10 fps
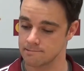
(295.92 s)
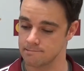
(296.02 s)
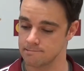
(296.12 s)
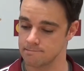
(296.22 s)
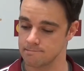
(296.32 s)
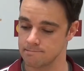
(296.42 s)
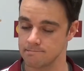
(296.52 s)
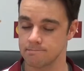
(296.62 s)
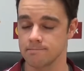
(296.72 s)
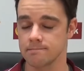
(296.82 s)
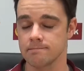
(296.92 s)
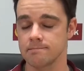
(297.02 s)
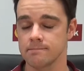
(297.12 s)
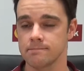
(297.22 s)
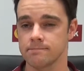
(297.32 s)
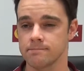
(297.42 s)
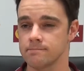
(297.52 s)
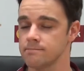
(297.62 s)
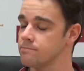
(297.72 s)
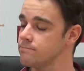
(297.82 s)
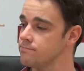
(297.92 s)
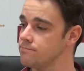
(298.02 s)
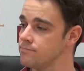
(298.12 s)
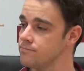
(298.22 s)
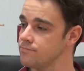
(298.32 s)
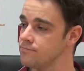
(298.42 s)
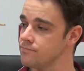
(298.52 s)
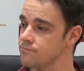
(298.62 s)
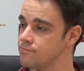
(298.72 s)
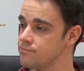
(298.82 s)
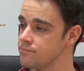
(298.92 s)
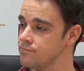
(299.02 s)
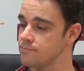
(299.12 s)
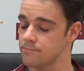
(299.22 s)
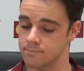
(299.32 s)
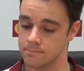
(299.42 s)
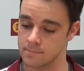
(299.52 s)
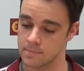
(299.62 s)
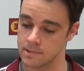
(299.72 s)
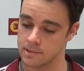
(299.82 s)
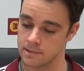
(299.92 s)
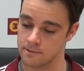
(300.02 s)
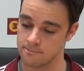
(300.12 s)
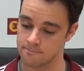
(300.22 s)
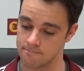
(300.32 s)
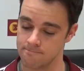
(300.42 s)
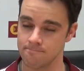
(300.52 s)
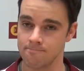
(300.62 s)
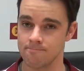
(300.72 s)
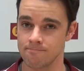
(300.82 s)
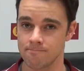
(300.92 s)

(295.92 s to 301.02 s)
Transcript: This person isn't speaking.